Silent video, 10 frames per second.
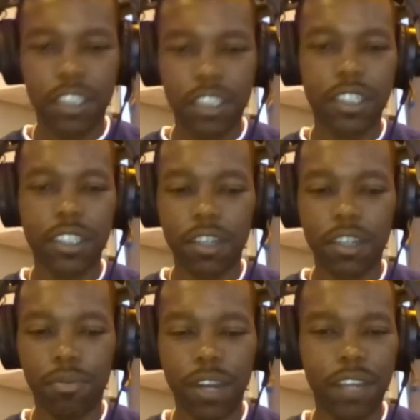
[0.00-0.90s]
She's gonna
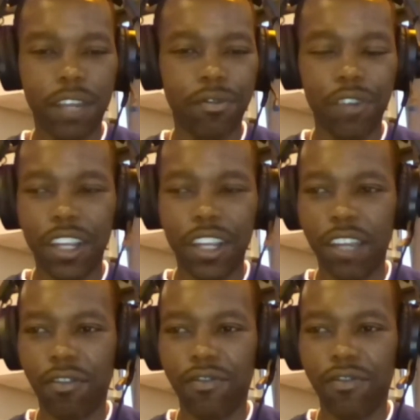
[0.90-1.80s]
break free.
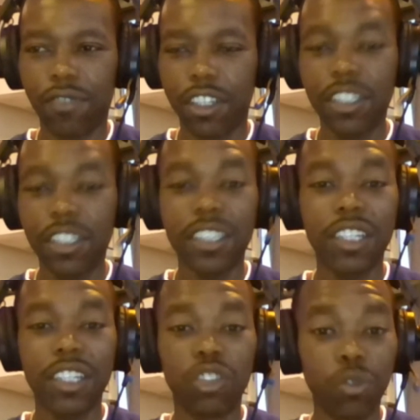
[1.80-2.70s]
She's gonna
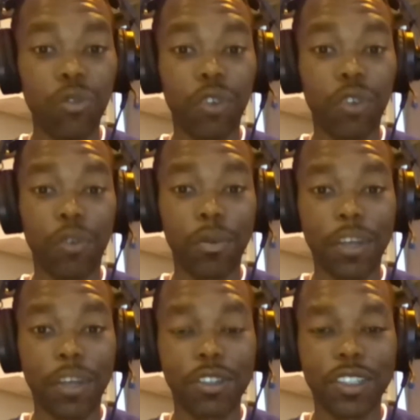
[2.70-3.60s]
set you free from the
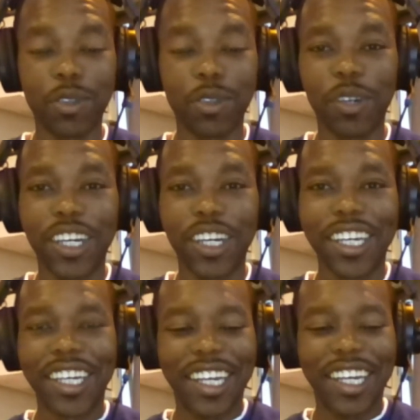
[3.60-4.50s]
matrix. So
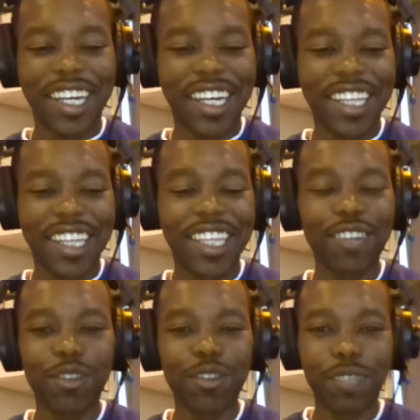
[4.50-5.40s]
uh, thank
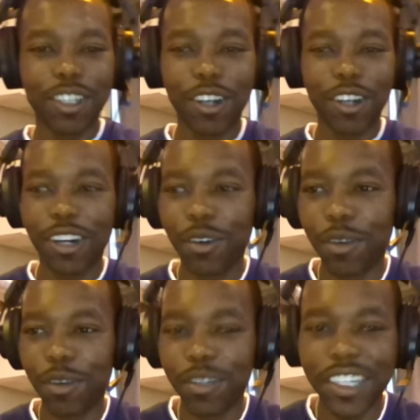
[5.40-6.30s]
you so much, Lara. I really
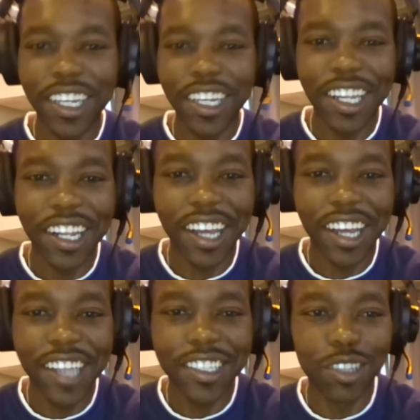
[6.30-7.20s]
appreciate it. And
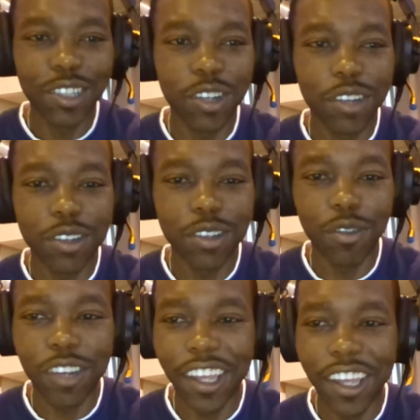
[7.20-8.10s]
guys, enjoy the rest of
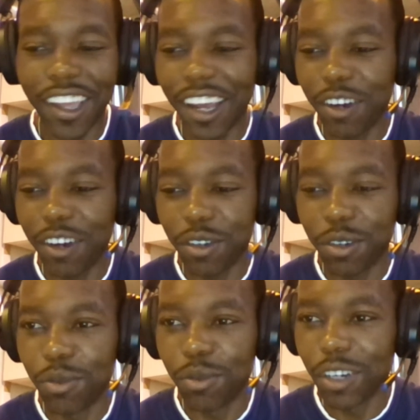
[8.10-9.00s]
your day. Hey, I gotta go work.